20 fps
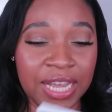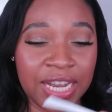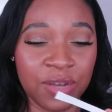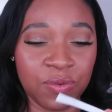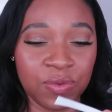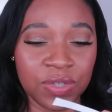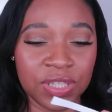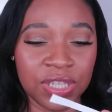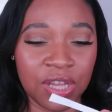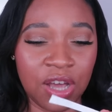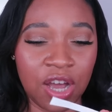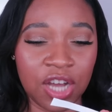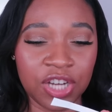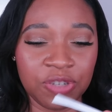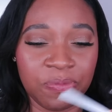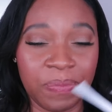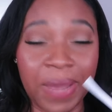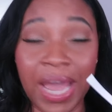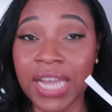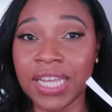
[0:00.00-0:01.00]
and it was
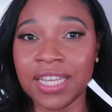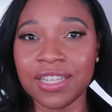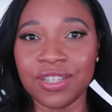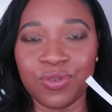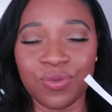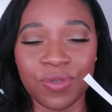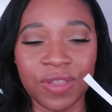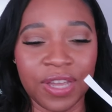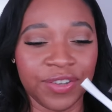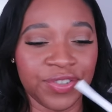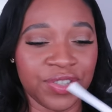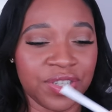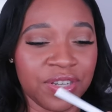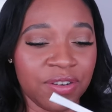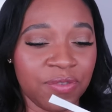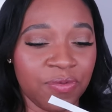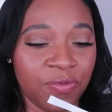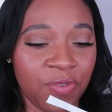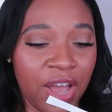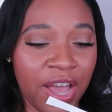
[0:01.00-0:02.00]
launched back in
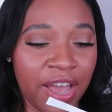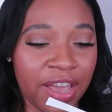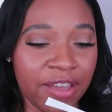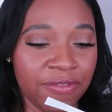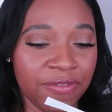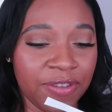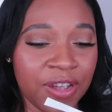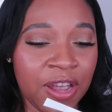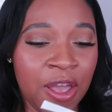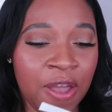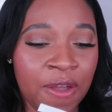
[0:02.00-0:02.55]
2005.